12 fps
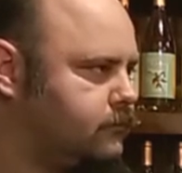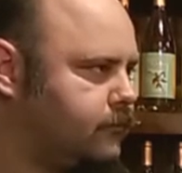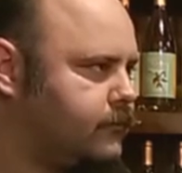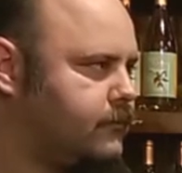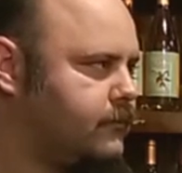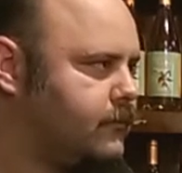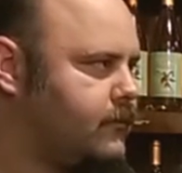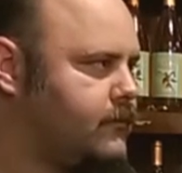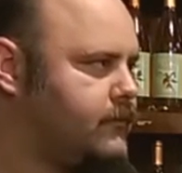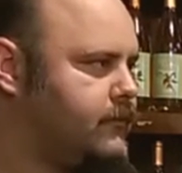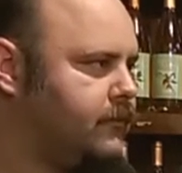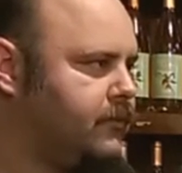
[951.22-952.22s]

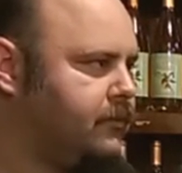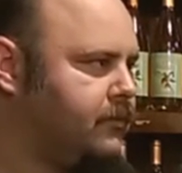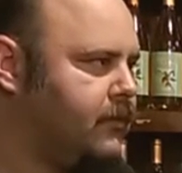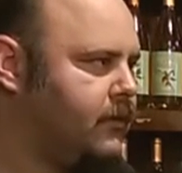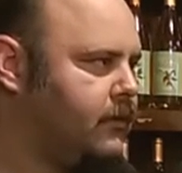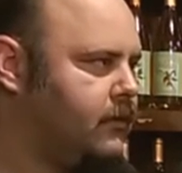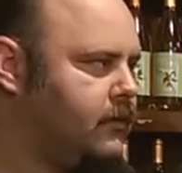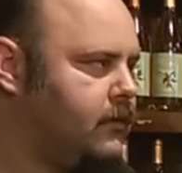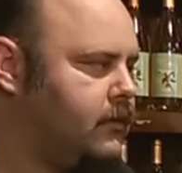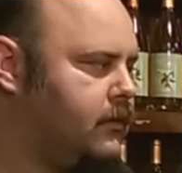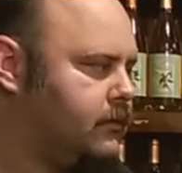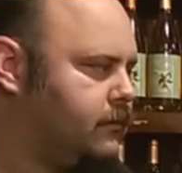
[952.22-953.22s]

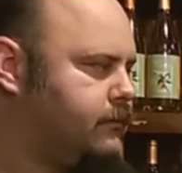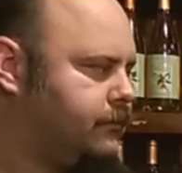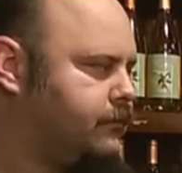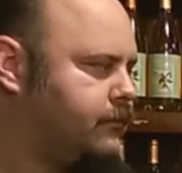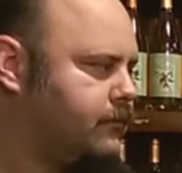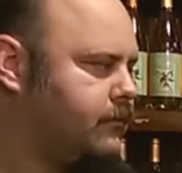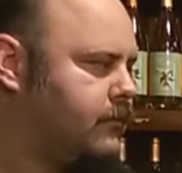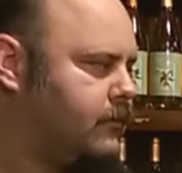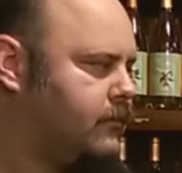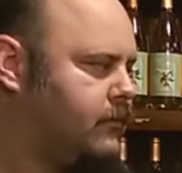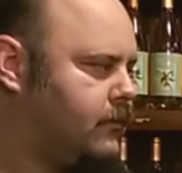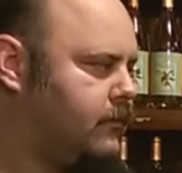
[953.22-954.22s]

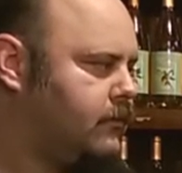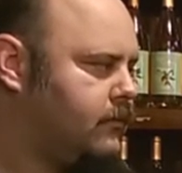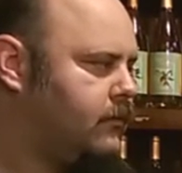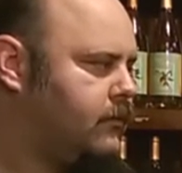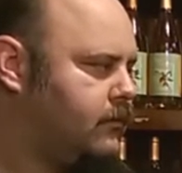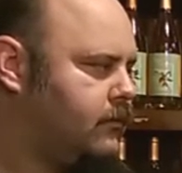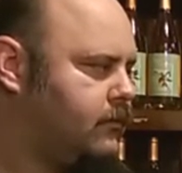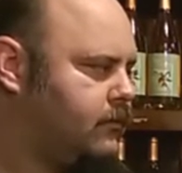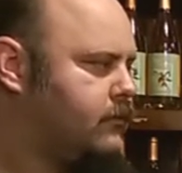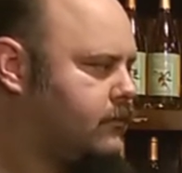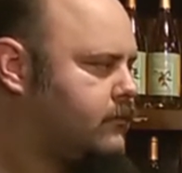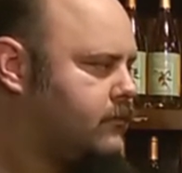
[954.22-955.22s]

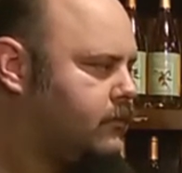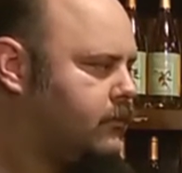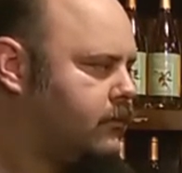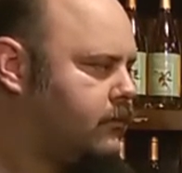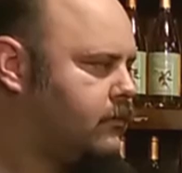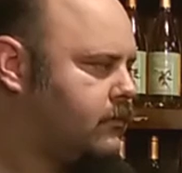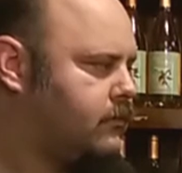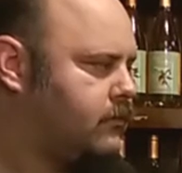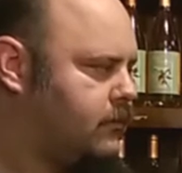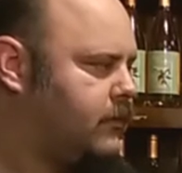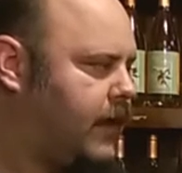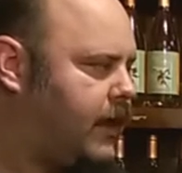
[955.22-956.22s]

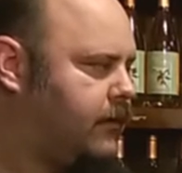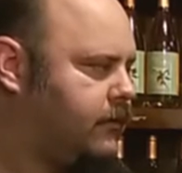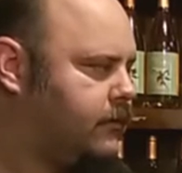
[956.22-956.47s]
No words are spoken by the person on screen.